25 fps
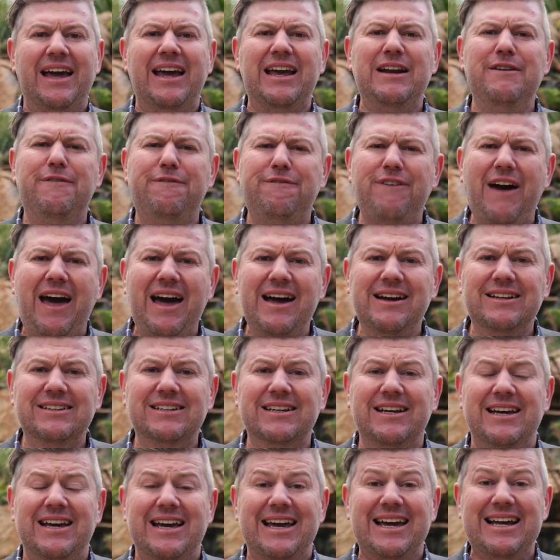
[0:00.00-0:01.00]
In fact,
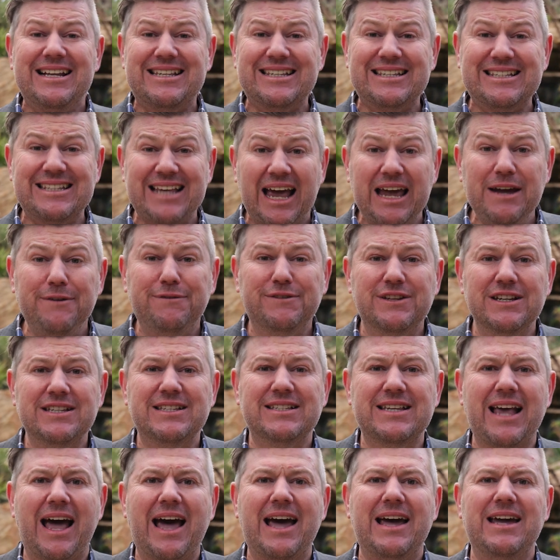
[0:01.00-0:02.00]
it's safe to
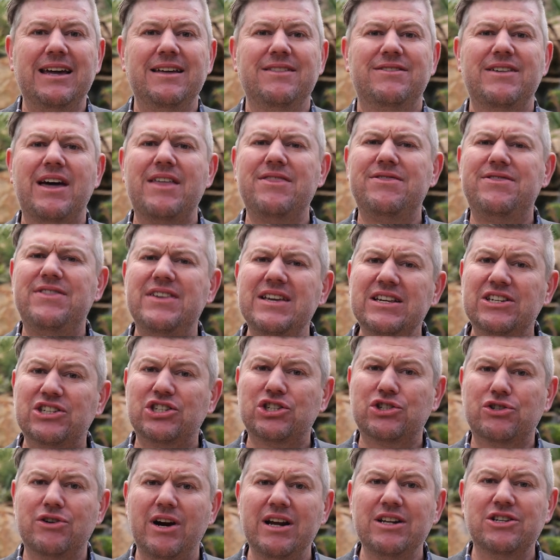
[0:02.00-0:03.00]
say that this
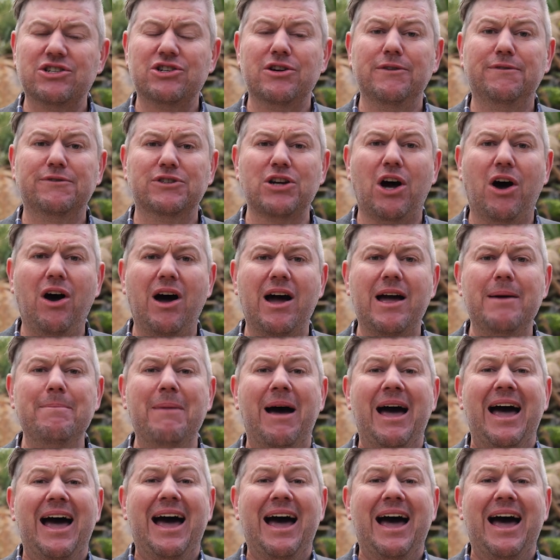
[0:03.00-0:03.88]
stretch of time